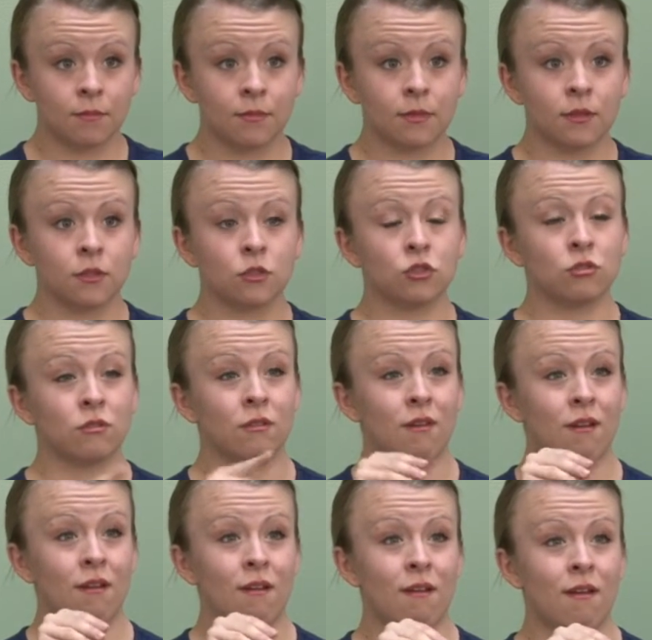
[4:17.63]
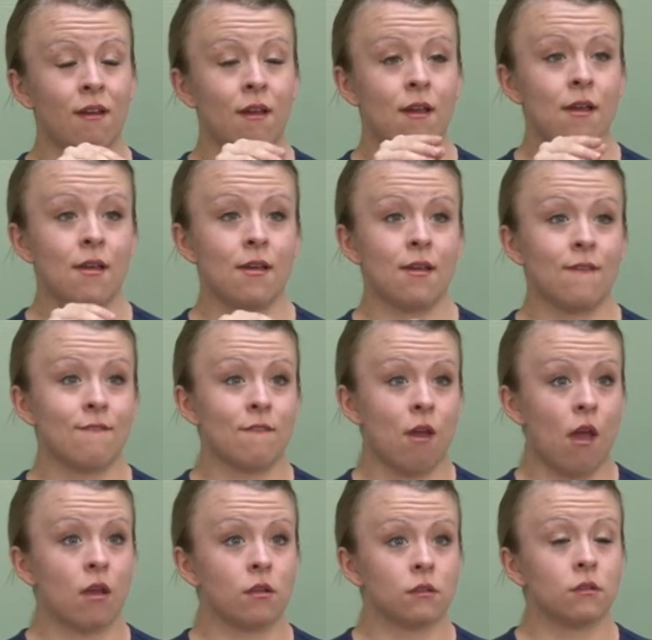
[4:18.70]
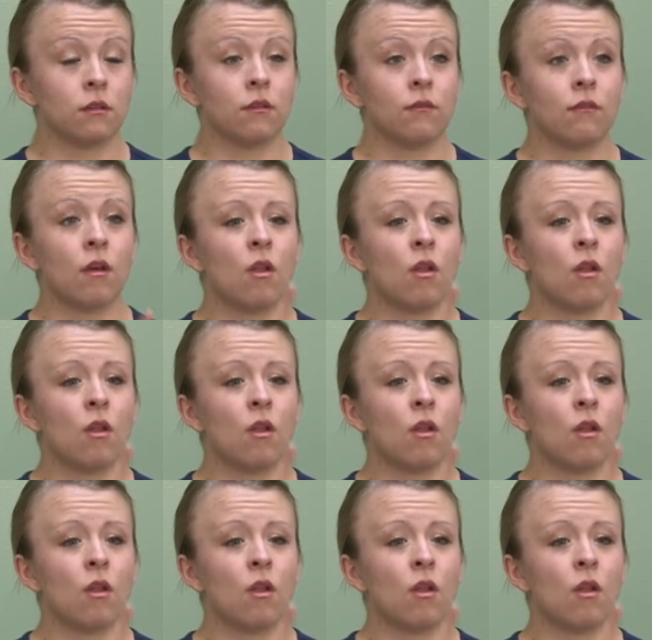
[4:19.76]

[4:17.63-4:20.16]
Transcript: and always apply sound